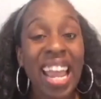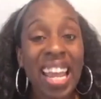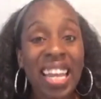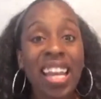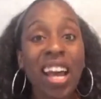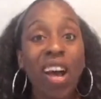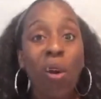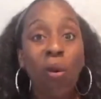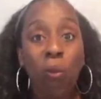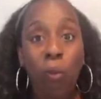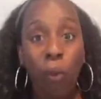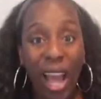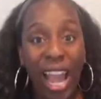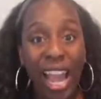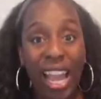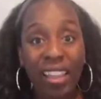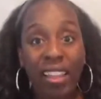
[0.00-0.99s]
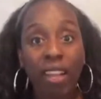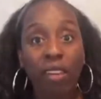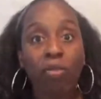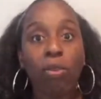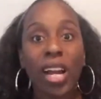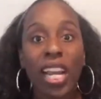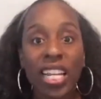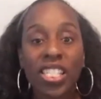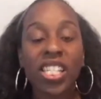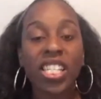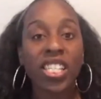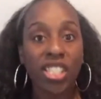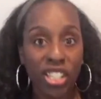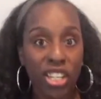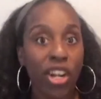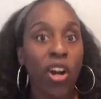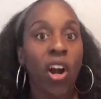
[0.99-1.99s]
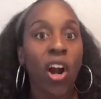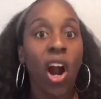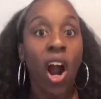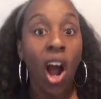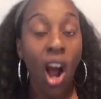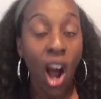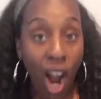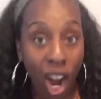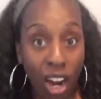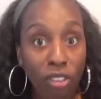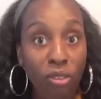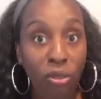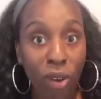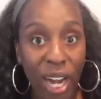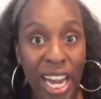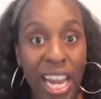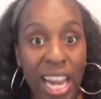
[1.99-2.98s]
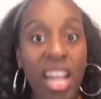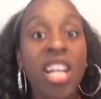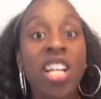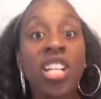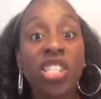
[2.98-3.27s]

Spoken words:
In a way that raises your heart rate,